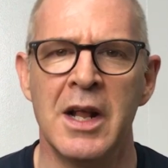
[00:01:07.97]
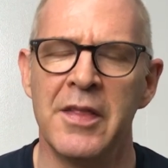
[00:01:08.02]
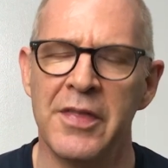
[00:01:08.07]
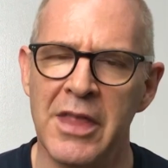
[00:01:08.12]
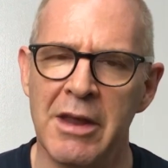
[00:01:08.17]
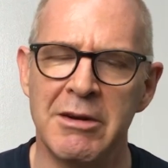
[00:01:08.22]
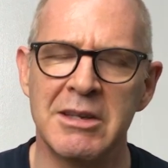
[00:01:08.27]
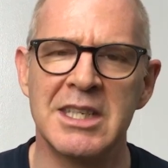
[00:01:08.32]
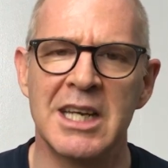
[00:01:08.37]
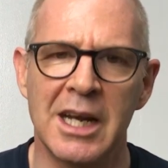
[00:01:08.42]

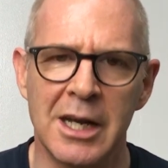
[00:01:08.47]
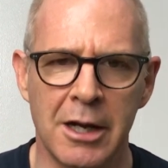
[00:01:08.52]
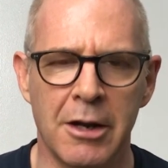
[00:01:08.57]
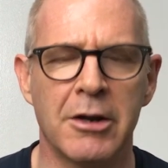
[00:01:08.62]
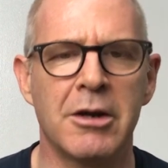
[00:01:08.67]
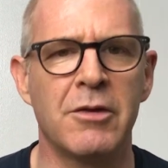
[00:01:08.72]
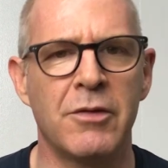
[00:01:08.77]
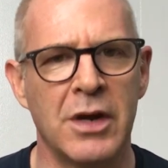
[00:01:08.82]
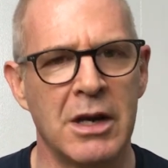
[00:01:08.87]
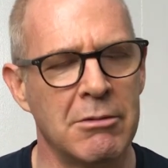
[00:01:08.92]
There is a
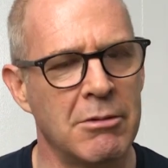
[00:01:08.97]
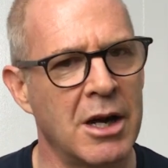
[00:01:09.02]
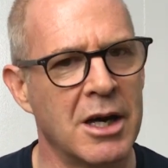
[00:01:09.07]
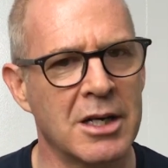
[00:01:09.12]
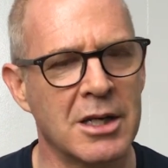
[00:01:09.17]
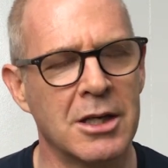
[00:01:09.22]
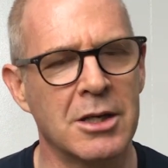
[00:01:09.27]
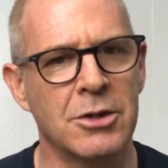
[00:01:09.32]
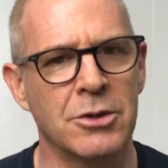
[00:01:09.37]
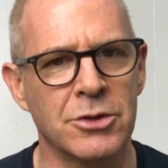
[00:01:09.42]
lot of
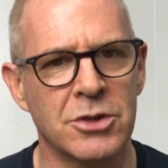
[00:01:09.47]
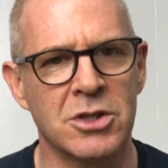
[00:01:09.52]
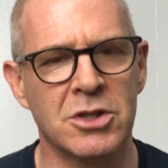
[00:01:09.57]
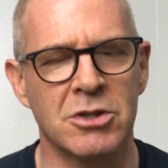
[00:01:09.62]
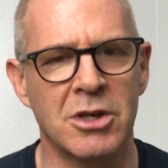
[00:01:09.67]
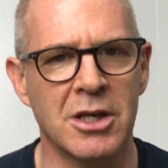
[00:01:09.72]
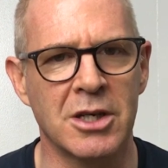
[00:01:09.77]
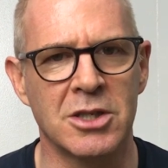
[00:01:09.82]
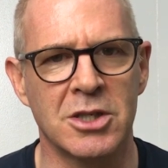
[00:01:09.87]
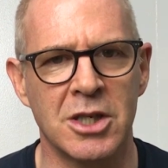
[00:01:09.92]
hierarchical
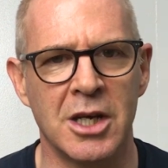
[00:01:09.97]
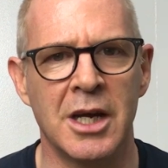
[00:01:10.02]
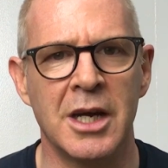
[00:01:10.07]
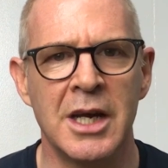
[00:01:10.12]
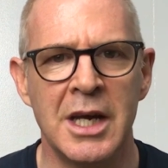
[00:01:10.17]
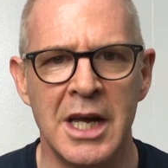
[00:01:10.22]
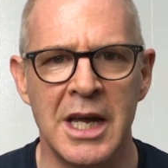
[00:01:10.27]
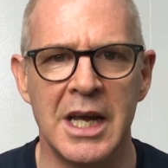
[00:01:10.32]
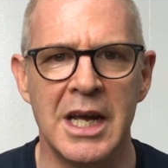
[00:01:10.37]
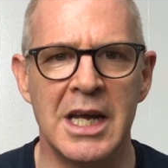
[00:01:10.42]
structure
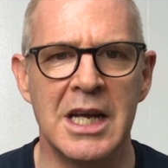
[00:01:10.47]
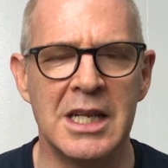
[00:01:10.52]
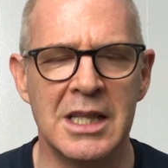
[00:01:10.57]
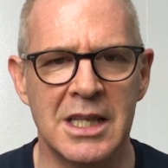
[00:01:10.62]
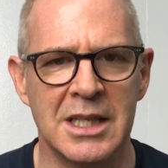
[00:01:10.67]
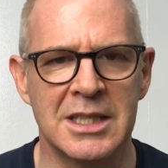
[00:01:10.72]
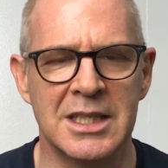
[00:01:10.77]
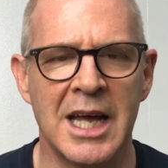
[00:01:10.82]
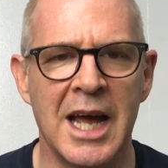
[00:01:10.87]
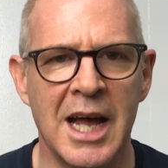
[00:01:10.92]
in
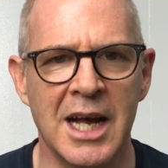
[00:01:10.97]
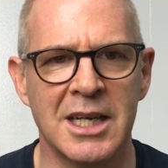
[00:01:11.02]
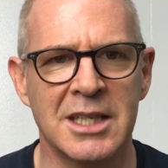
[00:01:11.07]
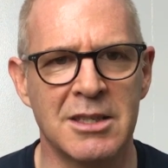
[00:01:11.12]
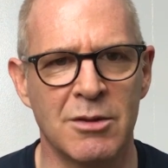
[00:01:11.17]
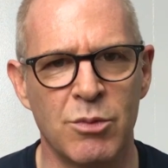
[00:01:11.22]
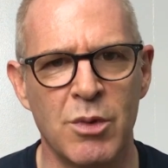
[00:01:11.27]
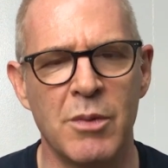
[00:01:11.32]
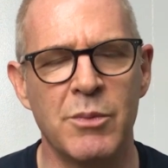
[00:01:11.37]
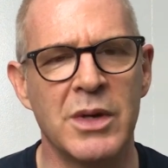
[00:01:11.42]
the tags,
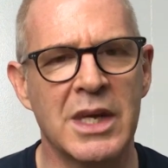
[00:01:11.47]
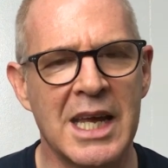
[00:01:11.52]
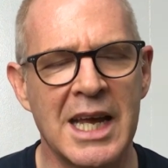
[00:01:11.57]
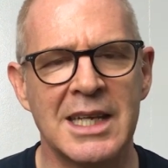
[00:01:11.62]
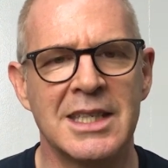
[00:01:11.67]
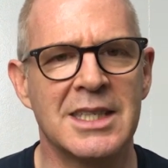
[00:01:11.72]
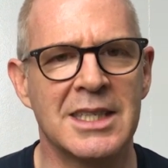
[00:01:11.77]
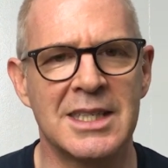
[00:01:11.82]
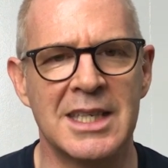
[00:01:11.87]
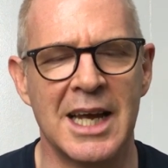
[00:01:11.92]
and when we
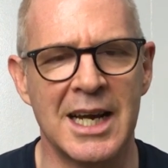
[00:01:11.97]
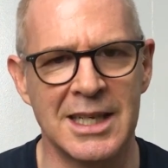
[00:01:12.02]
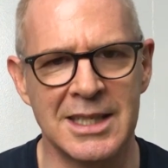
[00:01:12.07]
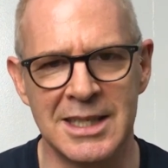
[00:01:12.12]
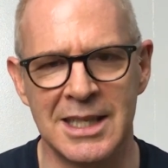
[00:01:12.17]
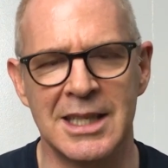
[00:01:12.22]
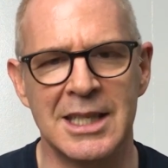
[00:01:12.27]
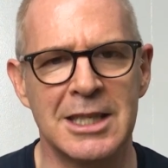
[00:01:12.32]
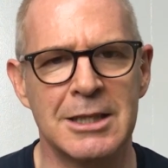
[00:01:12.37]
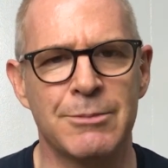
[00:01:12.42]
get to tags
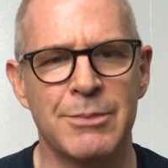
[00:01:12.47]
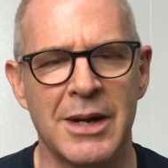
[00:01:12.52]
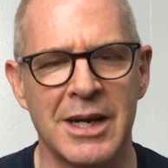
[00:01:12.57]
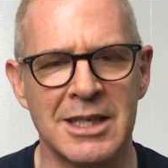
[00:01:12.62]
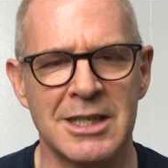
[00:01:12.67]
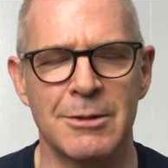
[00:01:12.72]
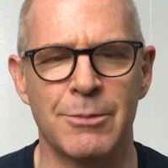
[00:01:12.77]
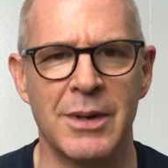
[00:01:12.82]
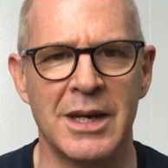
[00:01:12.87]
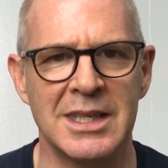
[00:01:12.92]
in this
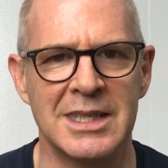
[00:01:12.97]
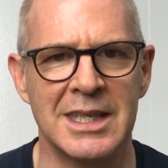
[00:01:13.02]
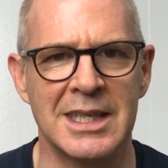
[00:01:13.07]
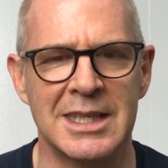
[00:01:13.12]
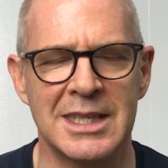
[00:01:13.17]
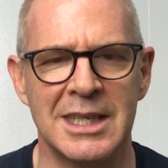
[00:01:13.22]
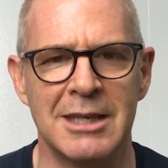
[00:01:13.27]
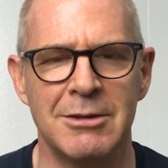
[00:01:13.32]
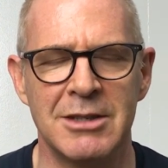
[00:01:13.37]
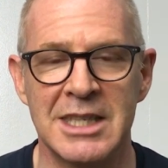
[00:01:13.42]
back to basics
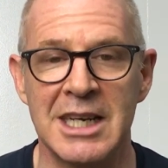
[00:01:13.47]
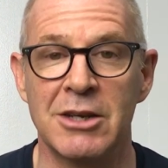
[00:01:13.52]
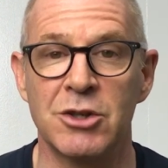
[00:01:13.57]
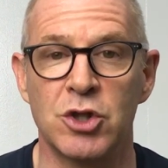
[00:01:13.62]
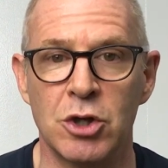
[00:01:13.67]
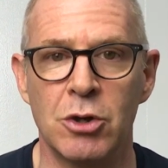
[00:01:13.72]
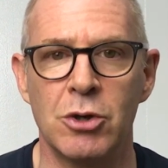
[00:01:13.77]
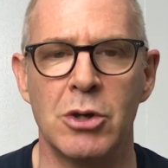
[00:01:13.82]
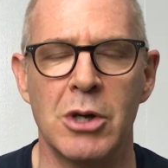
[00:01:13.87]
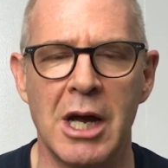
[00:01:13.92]
series, I'll
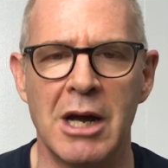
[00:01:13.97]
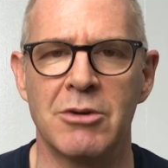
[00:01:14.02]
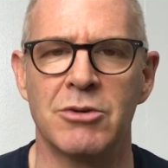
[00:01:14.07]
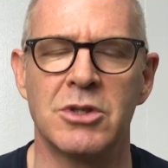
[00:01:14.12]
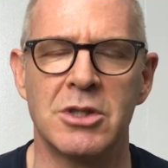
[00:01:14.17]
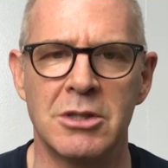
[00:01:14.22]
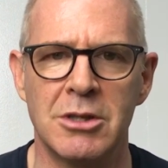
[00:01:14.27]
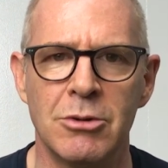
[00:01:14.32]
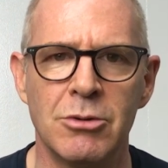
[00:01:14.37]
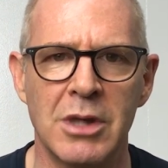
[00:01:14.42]
show you how
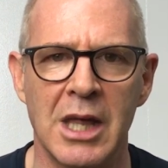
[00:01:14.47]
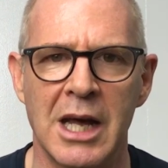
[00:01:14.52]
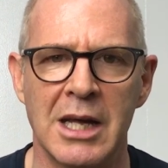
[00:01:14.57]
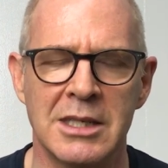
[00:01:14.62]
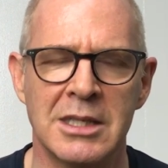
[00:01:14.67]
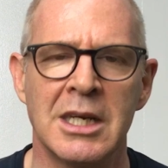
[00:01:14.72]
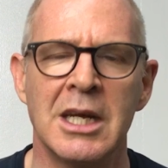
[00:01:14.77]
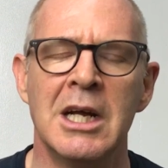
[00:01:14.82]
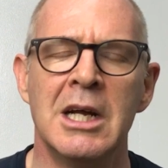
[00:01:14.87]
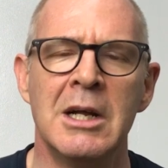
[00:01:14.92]
to do
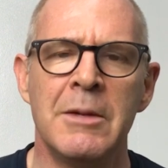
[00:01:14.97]
that.